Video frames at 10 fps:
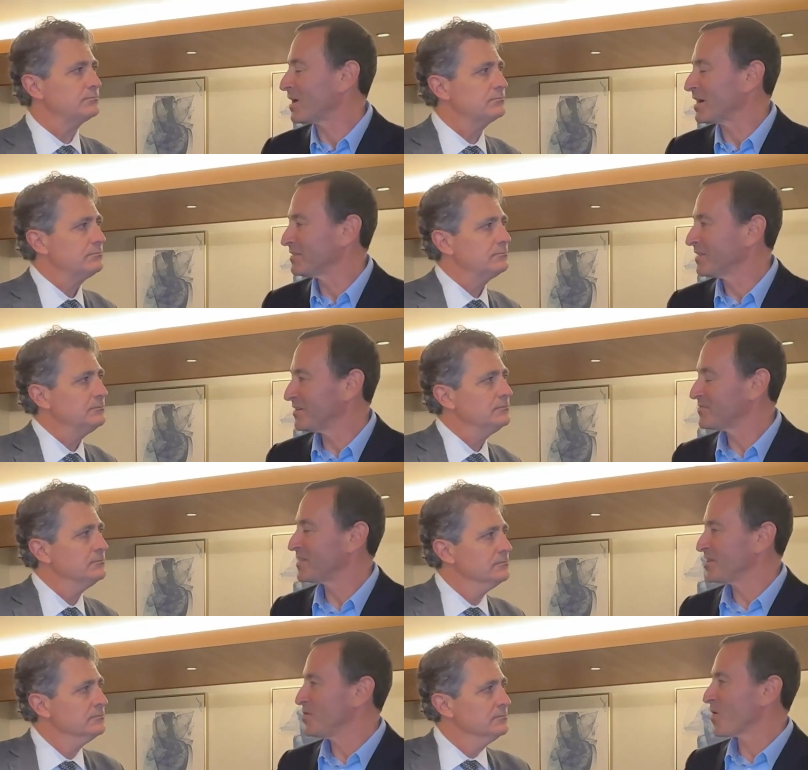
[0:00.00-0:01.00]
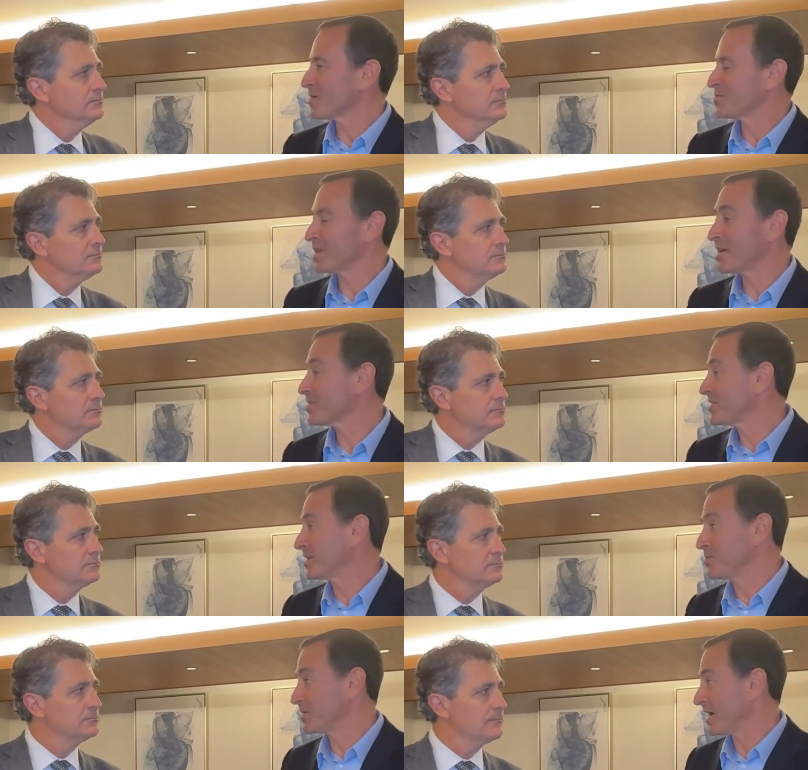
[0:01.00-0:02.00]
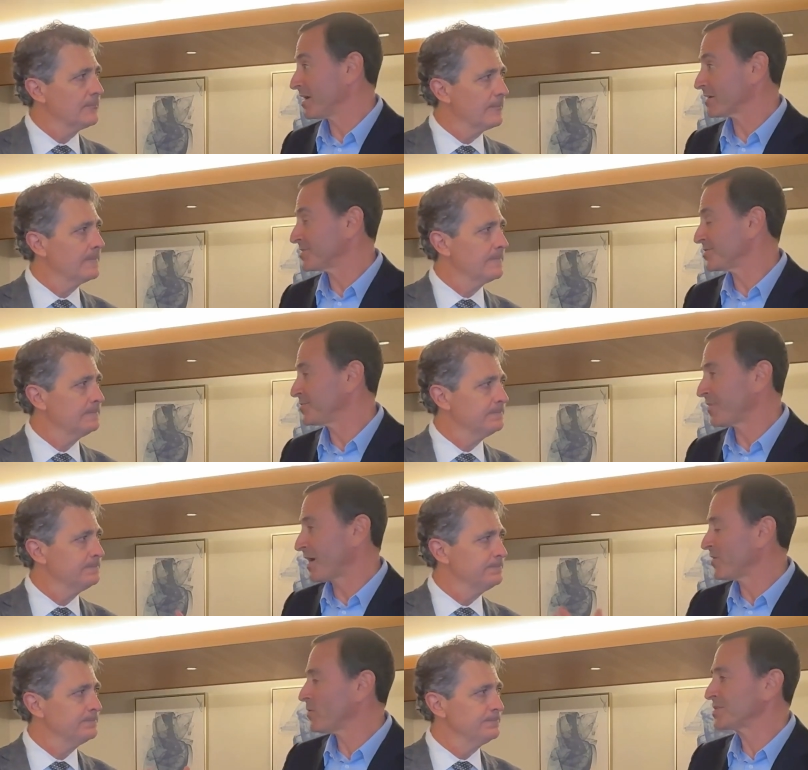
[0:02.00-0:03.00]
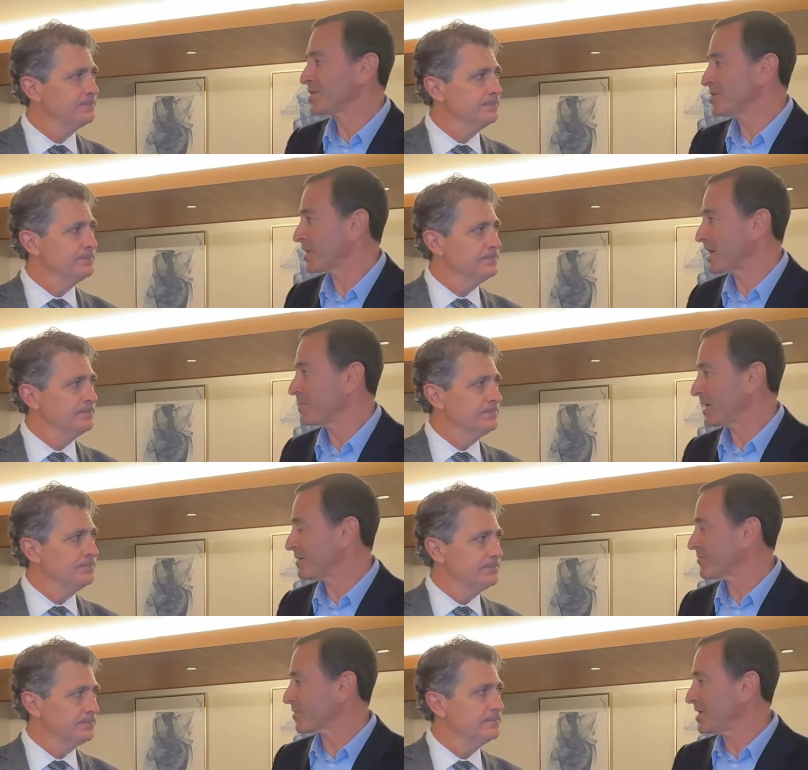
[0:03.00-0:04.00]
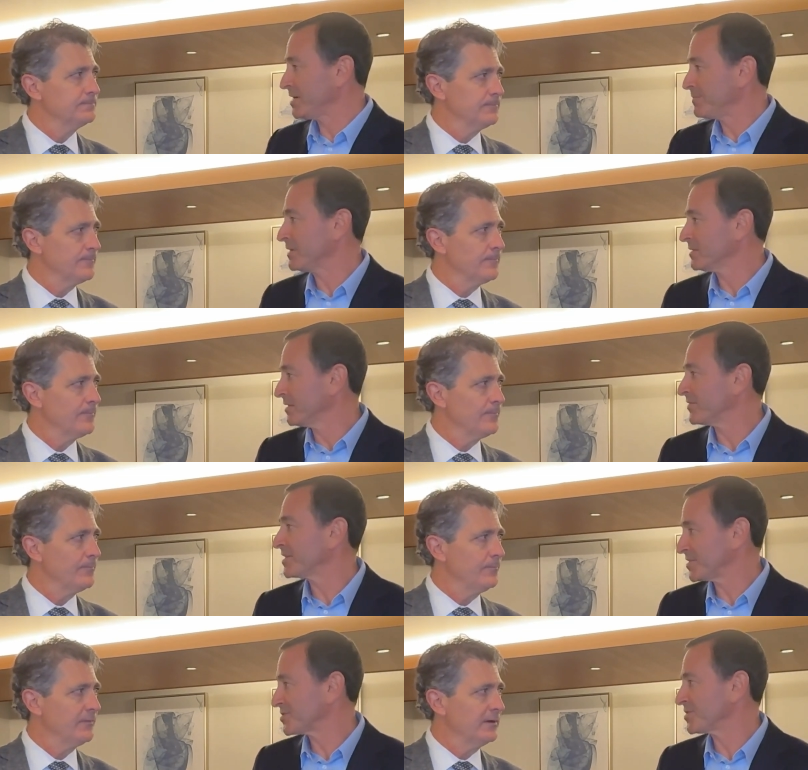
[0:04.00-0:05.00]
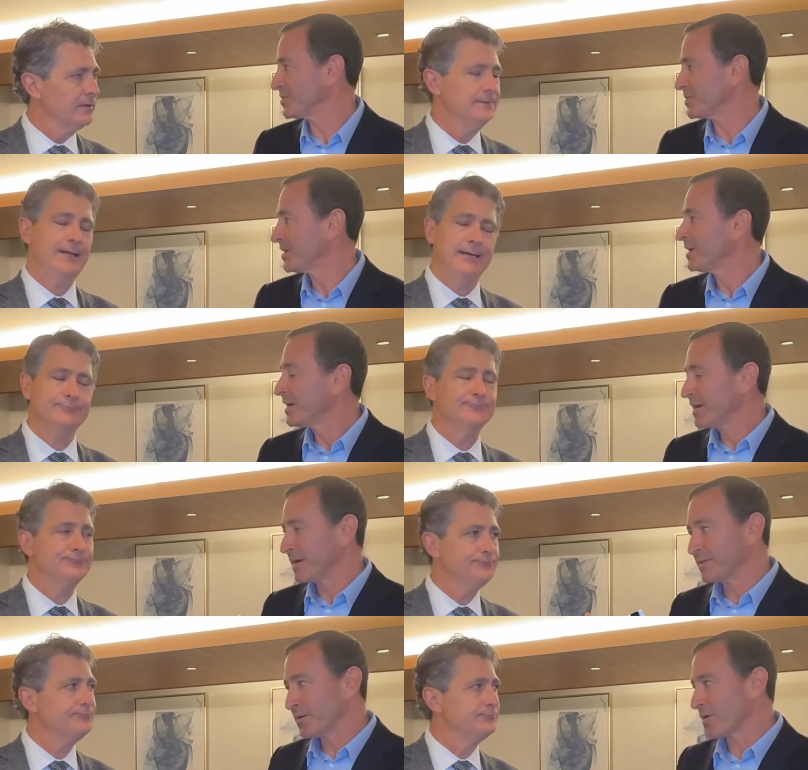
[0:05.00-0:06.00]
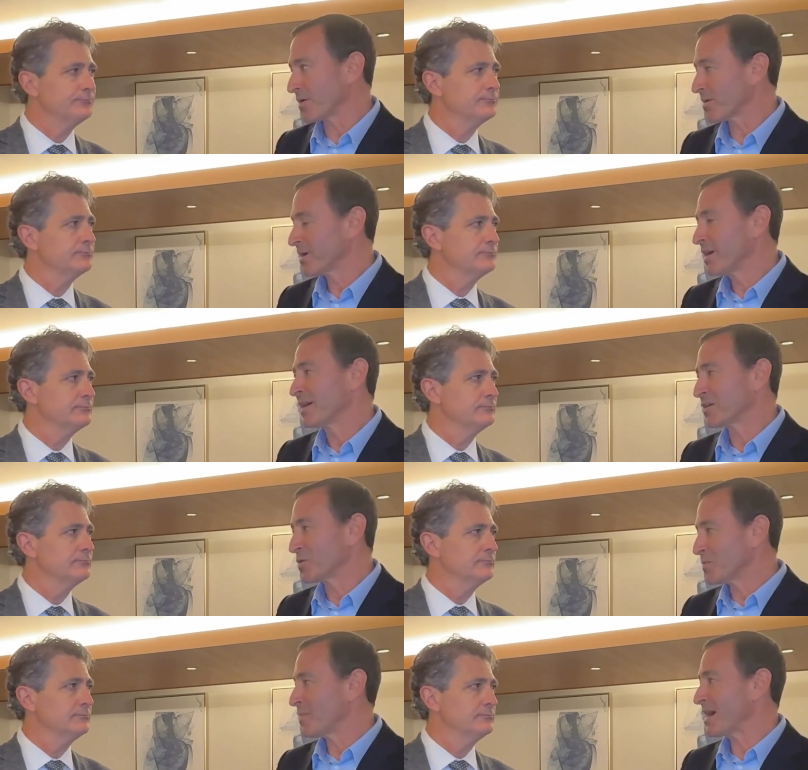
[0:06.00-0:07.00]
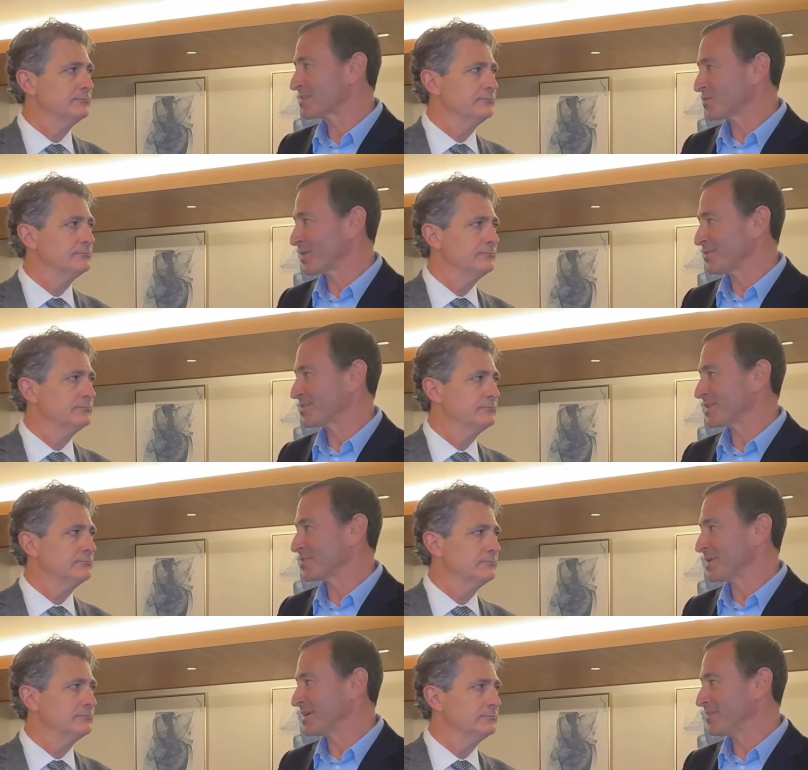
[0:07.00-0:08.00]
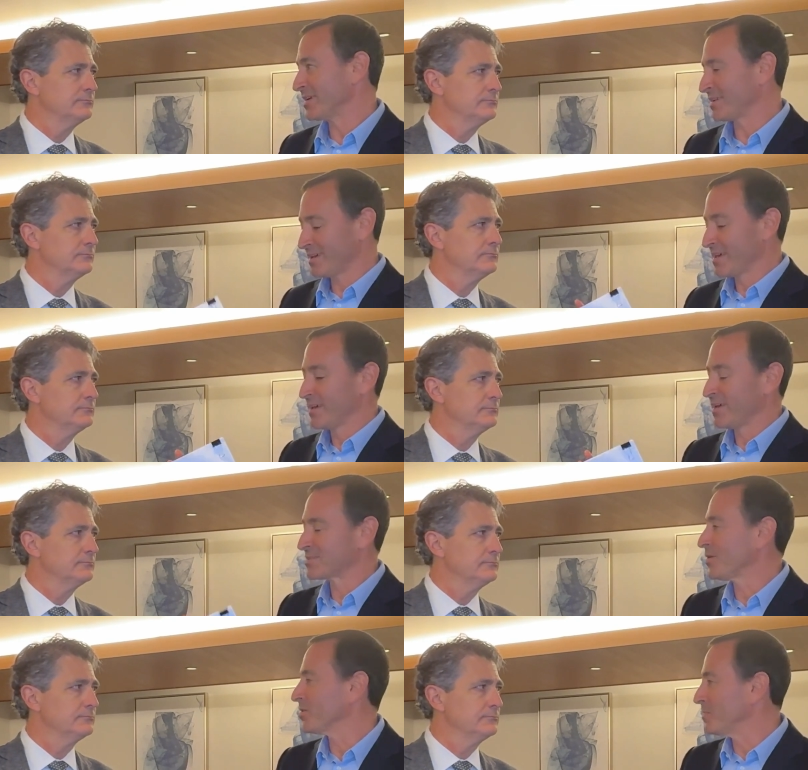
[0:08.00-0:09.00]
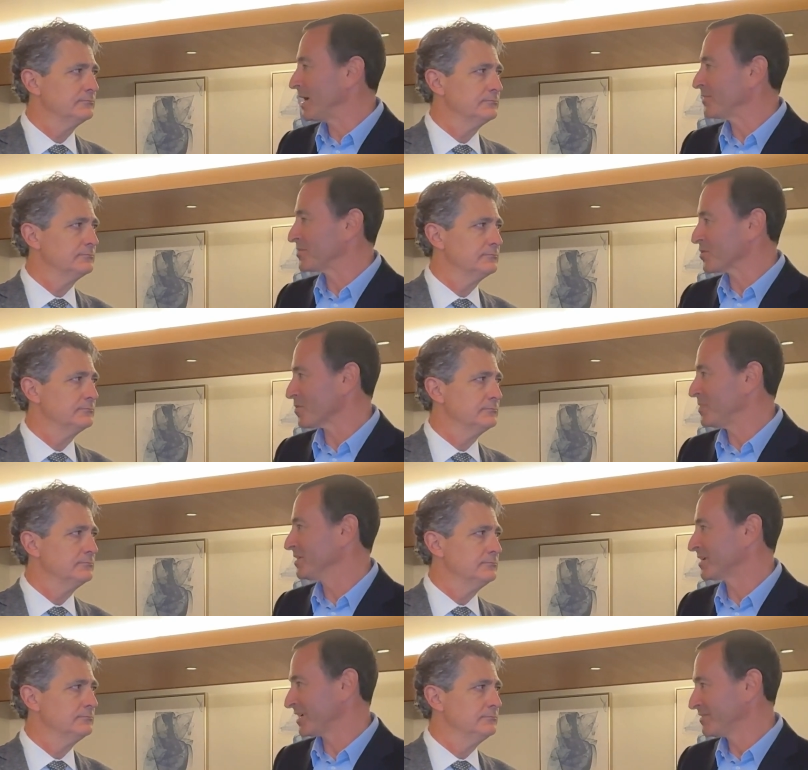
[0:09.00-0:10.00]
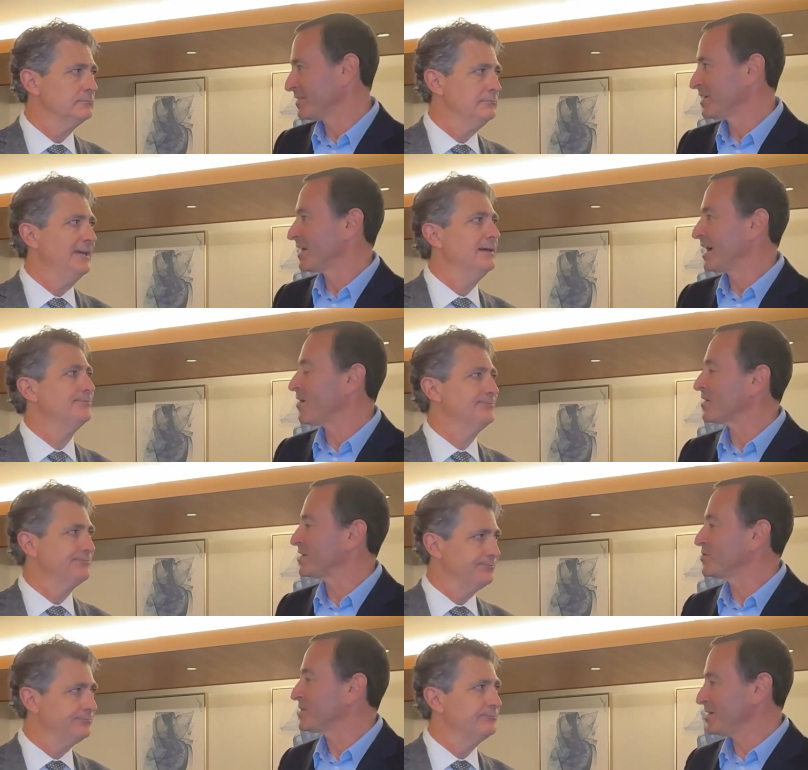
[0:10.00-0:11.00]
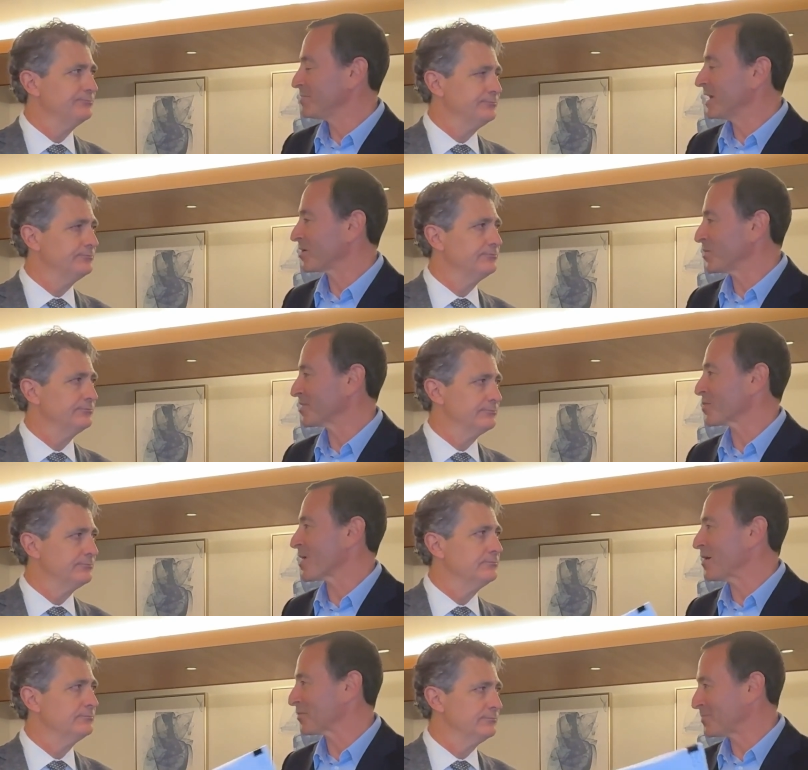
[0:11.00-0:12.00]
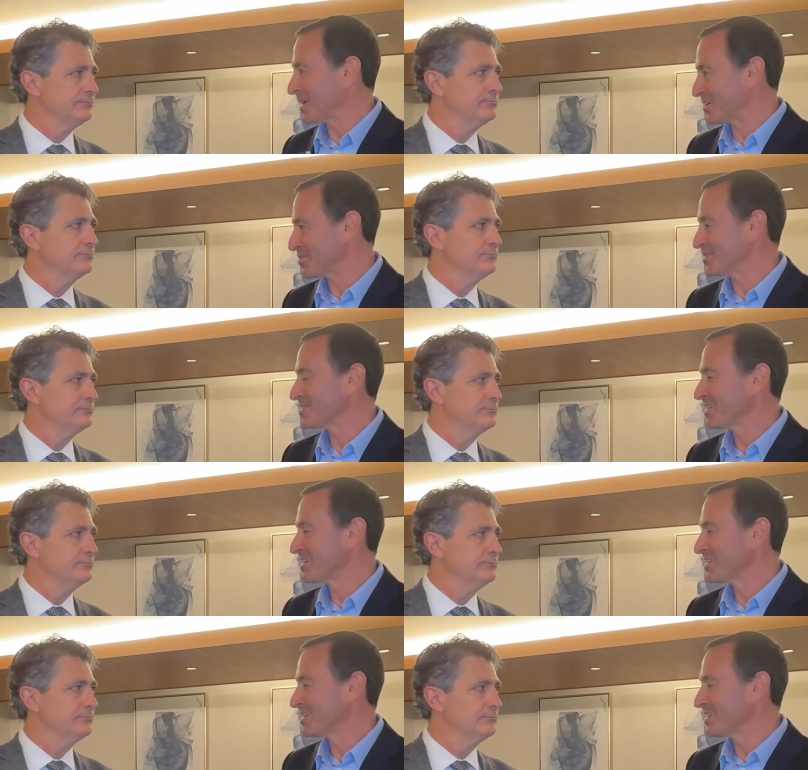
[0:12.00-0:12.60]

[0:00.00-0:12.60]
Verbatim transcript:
Speaker 1: Well, I love that you are doing everything you can because I've always seen you campaign for keeping the living tissue yeah. in the heart and going back to what you said at the beginning. It's all about the durability. Yeah. How can you keep that going throughout the patient's